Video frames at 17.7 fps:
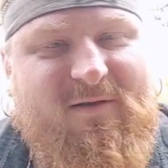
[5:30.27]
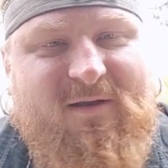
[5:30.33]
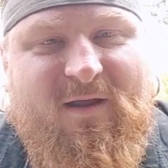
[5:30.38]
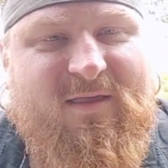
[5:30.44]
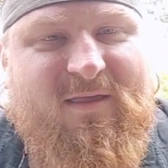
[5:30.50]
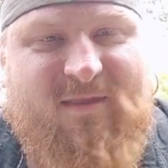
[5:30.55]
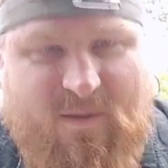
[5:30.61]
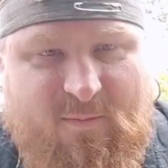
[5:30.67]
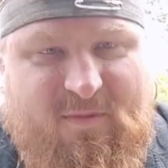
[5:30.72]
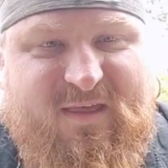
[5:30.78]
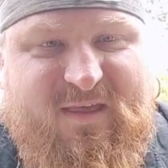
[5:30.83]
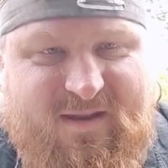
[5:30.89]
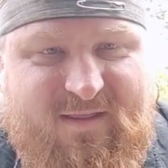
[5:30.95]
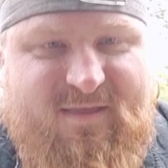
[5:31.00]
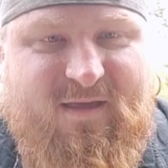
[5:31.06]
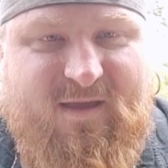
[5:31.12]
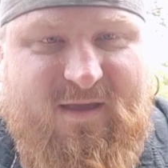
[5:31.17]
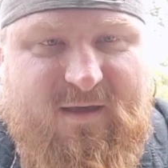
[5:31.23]
Someone's going
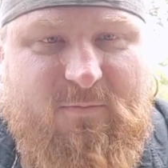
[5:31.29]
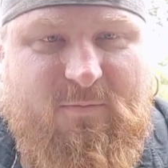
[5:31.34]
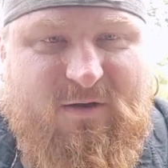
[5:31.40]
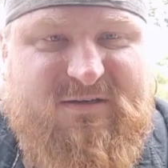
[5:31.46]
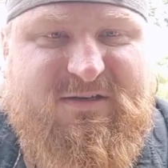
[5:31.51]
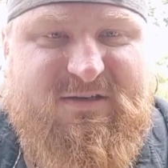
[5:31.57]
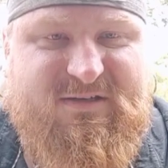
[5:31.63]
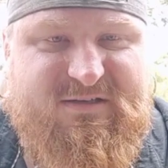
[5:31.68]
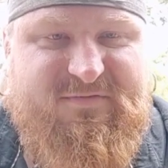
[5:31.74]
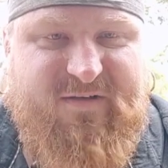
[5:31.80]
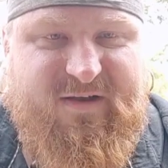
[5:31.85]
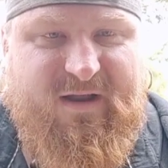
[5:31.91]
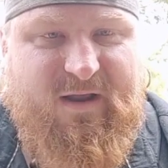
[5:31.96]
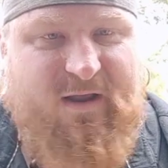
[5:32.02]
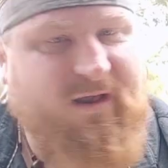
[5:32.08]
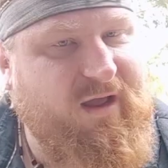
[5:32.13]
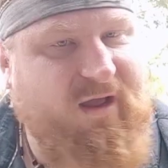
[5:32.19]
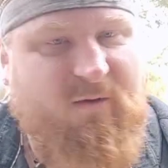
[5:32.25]
to see you watching this video
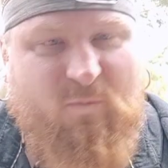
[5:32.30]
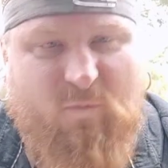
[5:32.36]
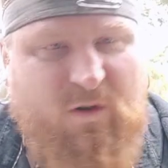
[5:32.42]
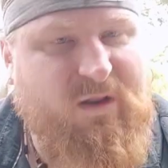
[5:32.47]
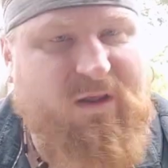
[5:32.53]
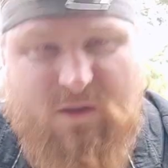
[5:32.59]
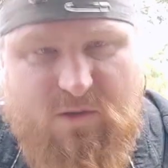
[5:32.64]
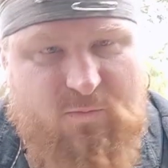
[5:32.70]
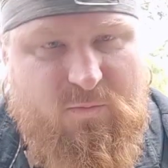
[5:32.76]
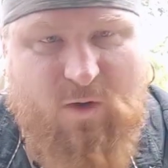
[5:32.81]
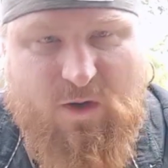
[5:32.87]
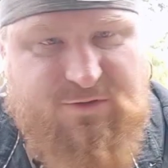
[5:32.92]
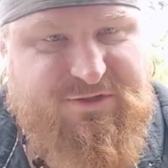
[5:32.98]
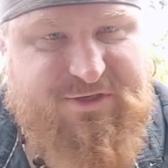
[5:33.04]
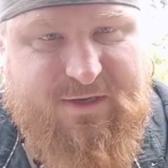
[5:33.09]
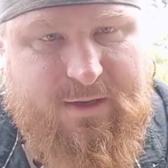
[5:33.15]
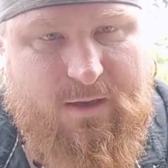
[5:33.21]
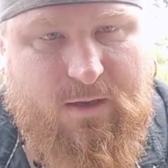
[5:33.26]
and go, "What are you watching?"